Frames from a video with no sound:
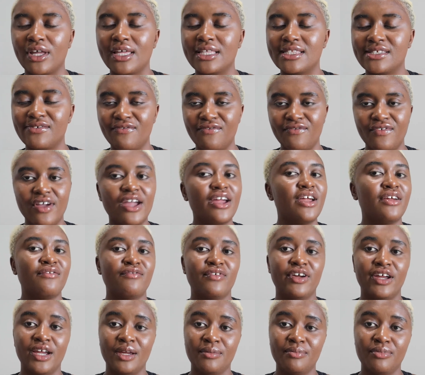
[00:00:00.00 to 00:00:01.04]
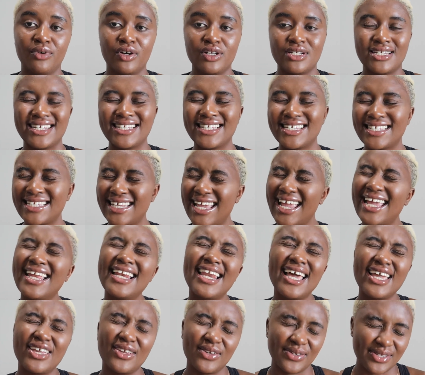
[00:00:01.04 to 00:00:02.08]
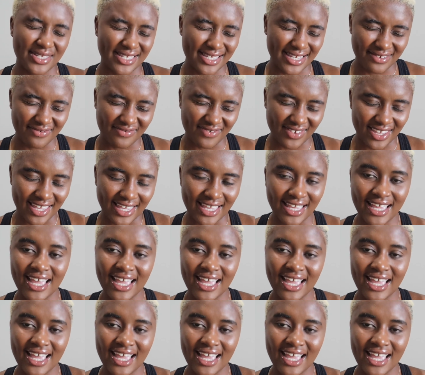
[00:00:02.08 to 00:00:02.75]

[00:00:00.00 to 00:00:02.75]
It's very, very important. Tailor your CV.